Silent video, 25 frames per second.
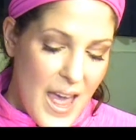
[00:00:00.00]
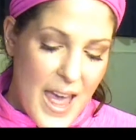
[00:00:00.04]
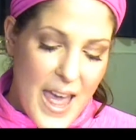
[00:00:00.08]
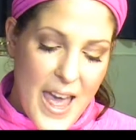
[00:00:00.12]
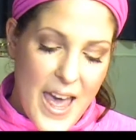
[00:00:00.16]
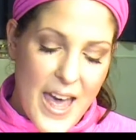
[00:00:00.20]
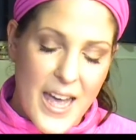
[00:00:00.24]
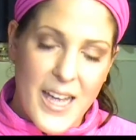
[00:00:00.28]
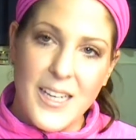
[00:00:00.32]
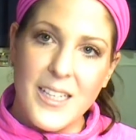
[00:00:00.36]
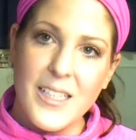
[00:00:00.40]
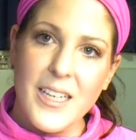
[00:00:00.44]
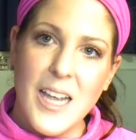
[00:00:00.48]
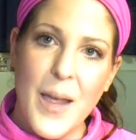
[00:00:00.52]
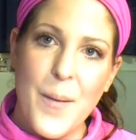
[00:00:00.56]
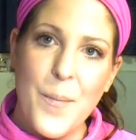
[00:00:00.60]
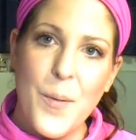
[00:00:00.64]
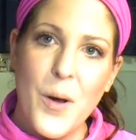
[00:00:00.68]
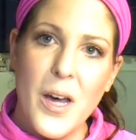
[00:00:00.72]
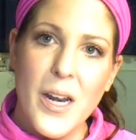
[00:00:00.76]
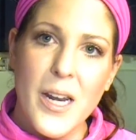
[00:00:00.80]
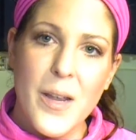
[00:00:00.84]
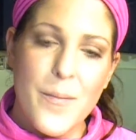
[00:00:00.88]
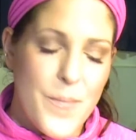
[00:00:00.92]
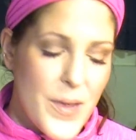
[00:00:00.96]
and I
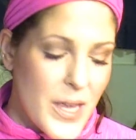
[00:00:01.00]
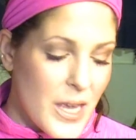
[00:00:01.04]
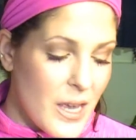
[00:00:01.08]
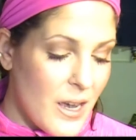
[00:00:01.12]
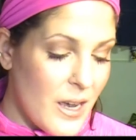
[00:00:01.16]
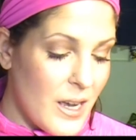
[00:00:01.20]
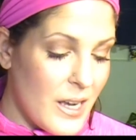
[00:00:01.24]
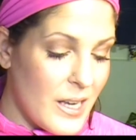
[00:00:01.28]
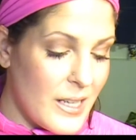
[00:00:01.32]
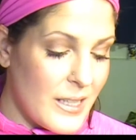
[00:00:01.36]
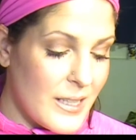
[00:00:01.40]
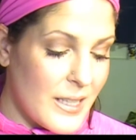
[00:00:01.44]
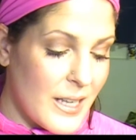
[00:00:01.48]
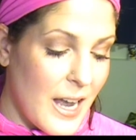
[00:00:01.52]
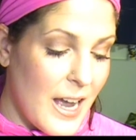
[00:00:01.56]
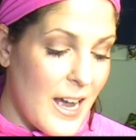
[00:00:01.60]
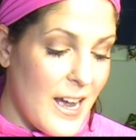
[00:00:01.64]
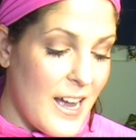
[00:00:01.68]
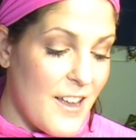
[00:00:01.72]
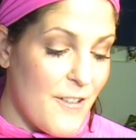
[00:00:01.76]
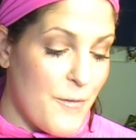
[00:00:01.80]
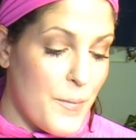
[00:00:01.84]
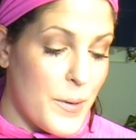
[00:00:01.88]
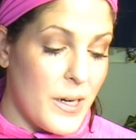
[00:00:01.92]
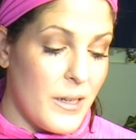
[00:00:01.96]
bought it because
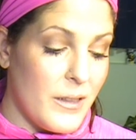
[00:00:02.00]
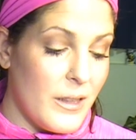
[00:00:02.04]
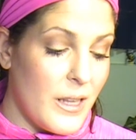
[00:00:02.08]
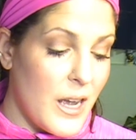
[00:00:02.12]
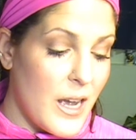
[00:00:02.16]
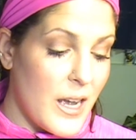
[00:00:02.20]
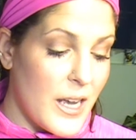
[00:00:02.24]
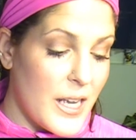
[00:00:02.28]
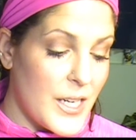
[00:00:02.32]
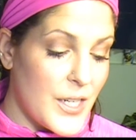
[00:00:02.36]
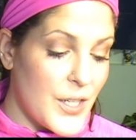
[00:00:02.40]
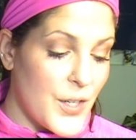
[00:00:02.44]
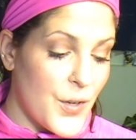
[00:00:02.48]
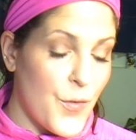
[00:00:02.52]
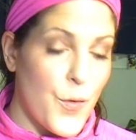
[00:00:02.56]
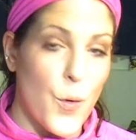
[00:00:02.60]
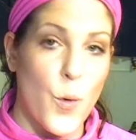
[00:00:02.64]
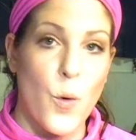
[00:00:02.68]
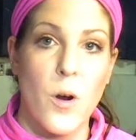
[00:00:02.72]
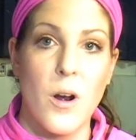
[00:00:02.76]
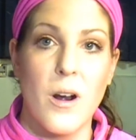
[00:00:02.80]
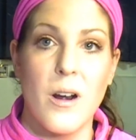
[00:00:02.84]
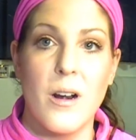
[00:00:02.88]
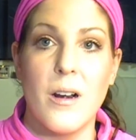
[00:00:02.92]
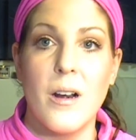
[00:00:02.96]
I've been on the hunt
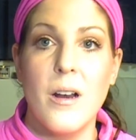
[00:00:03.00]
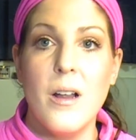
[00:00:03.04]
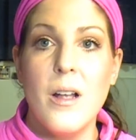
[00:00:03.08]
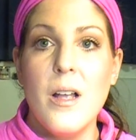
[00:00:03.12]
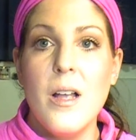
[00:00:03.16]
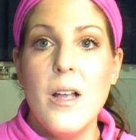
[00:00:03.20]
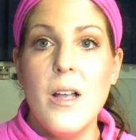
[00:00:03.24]
for